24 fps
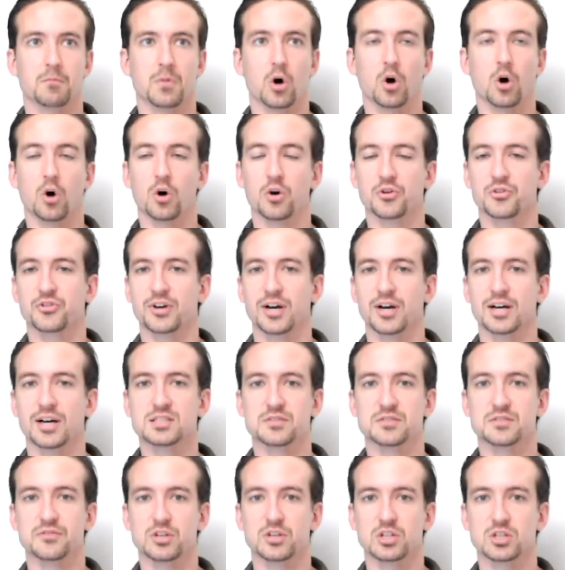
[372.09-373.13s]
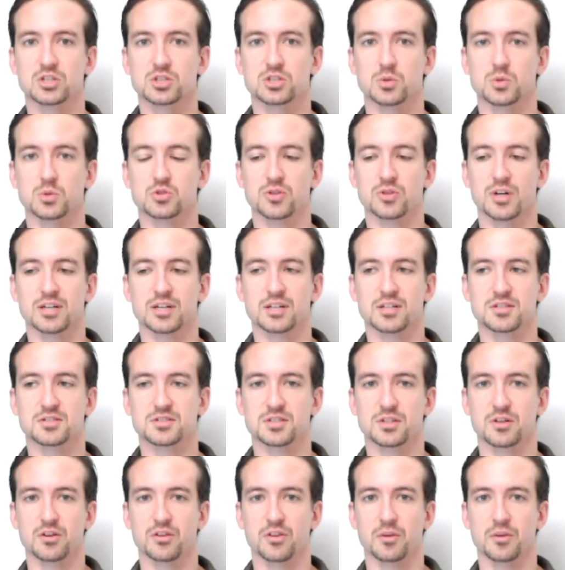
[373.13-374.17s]
all sides of an issue and trying to
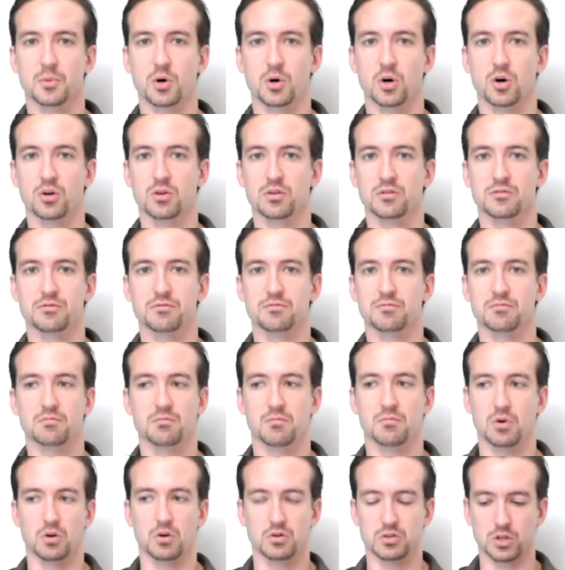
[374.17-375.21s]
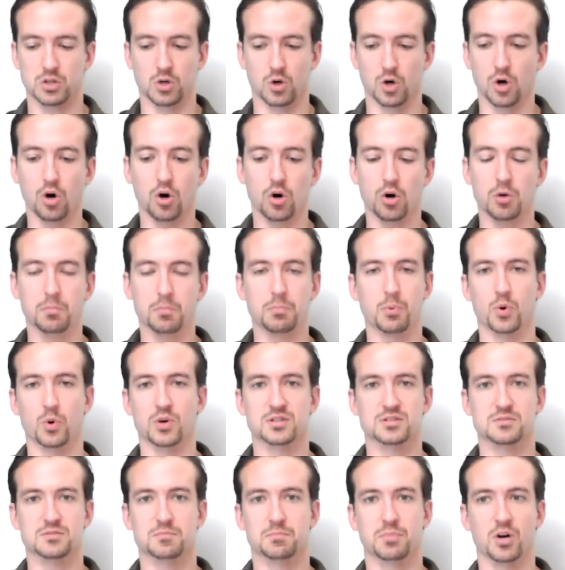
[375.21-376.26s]
consider them all of you know all
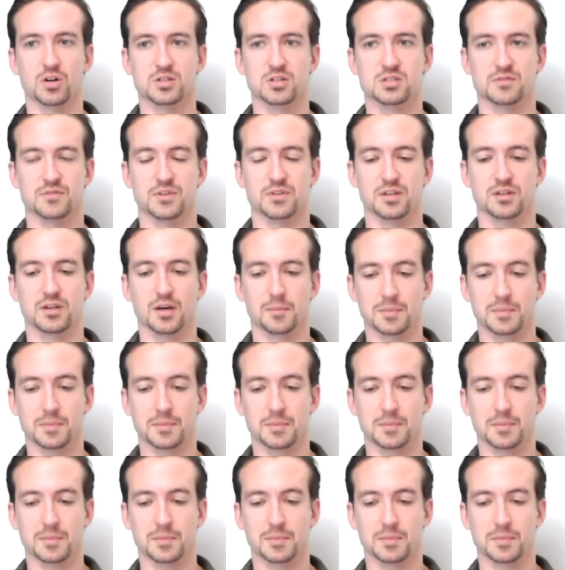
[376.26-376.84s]
port, parts of it.